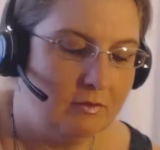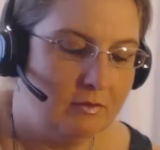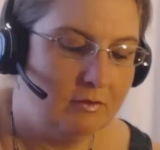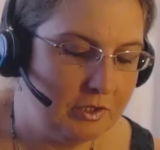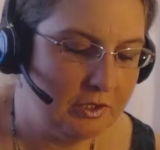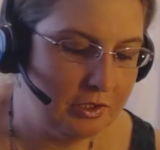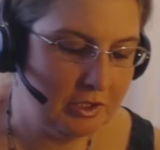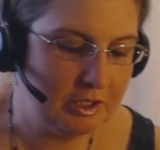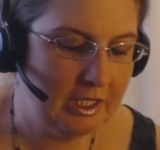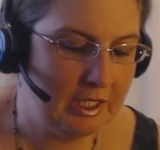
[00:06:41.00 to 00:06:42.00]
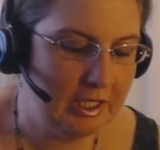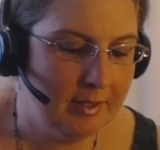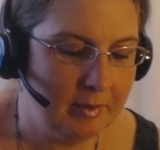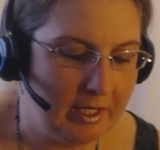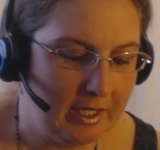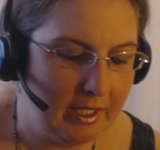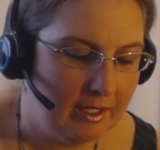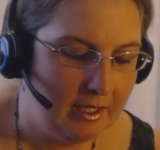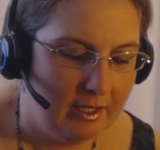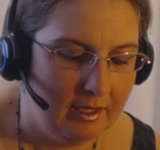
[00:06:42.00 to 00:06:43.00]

in reverse is just telling me